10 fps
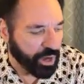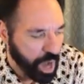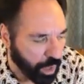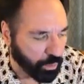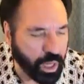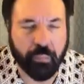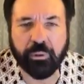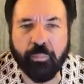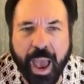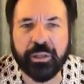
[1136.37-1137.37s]
of God will
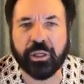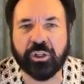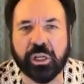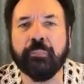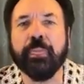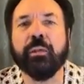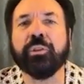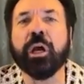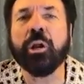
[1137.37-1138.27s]
come to pass that says,